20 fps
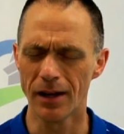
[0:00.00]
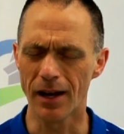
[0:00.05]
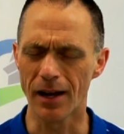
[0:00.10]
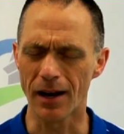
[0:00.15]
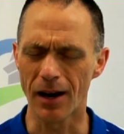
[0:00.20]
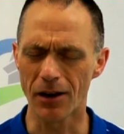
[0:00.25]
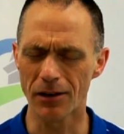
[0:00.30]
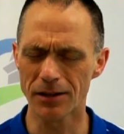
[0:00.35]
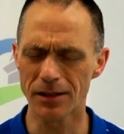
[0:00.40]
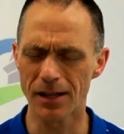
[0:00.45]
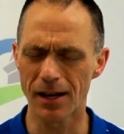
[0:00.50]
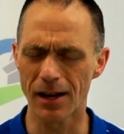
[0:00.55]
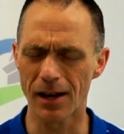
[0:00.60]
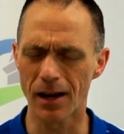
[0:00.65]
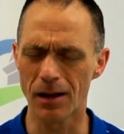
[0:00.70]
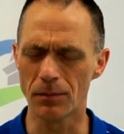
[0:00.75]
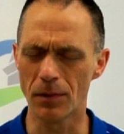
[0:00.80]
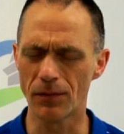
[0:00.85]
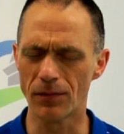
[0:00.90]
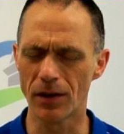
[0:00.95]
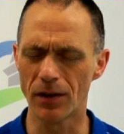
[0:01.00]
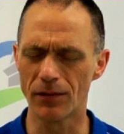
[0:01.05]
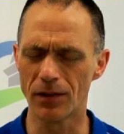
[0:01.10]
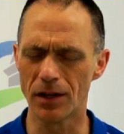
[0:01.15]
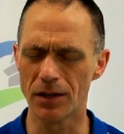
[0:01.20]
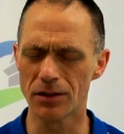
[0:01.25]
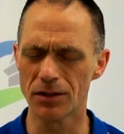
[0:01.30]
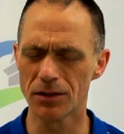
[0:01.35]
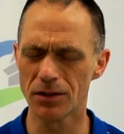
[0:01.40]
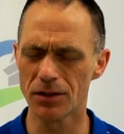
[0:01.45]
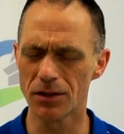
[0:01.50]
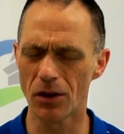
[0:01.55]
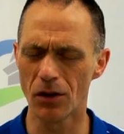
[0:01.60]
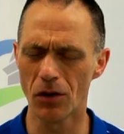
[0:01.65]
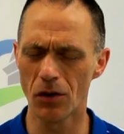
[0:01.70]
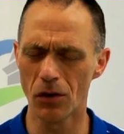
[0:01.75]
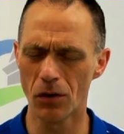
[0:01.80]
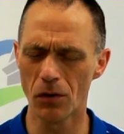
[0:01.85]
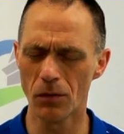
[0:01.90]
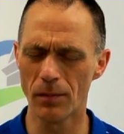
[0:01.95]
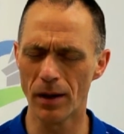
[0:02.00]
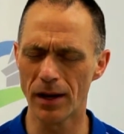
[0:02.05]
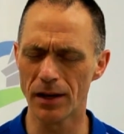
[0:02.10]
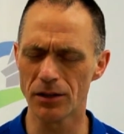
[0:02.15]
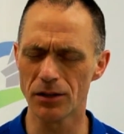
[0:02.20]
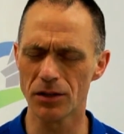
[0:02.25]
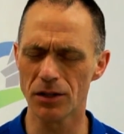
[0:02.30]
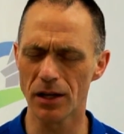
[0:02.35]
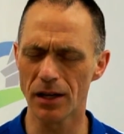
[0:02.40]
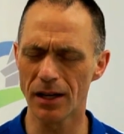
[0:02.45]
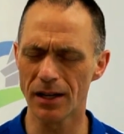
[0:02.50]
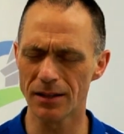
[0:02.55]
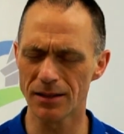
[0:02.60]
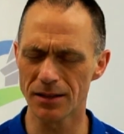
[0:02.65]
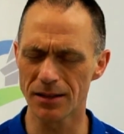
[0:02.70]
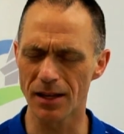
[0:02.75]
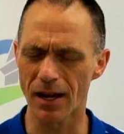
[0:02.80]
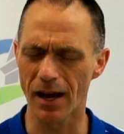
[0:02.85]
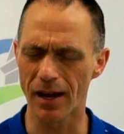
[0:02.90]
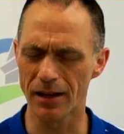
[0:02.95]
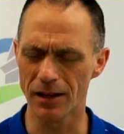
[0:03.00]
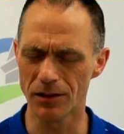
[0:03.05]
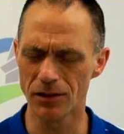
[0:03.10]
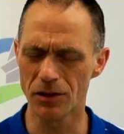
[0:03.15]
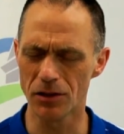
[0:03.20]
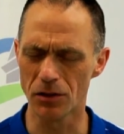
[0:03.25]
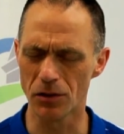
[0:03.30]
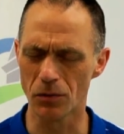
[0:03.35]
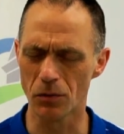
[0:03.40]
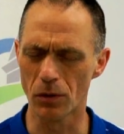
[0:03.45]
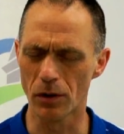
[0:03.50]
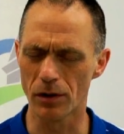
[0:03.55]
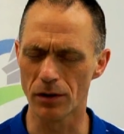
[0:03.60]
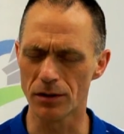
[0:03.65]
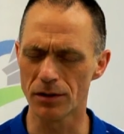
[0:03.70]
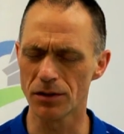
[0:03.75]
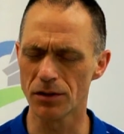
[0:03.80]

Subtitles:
in our time, have given us so much insight into your word.